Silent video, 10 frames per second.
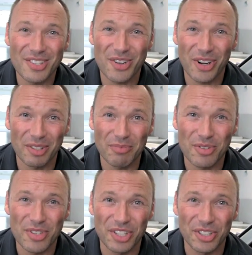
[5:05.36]
starting
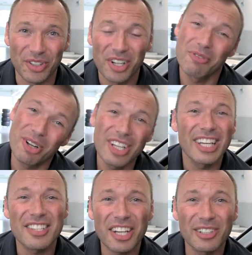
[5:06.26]
procedure. Well,
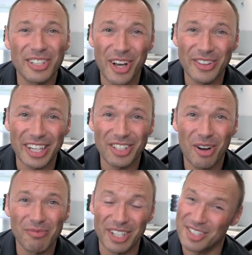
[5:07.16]
it's actually not that
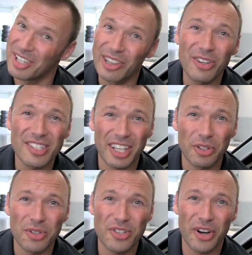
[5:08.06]
complex. It looks like
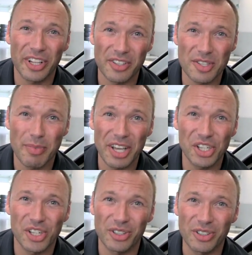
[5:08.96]
you're starting a space
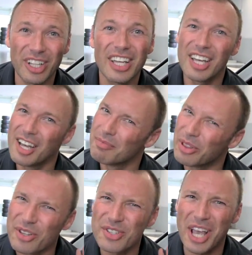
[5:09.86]
shuttle,
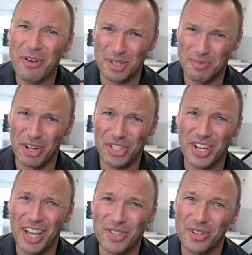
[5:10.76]
but the sound is much
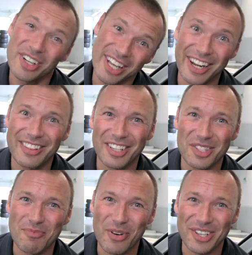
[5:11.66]
nicer, and I think
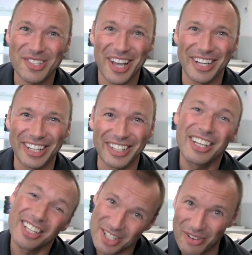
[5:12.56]
it's more exciting.
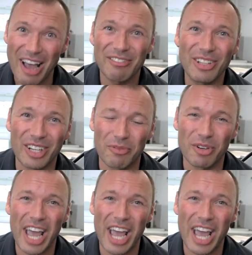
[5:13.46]
So have a look at what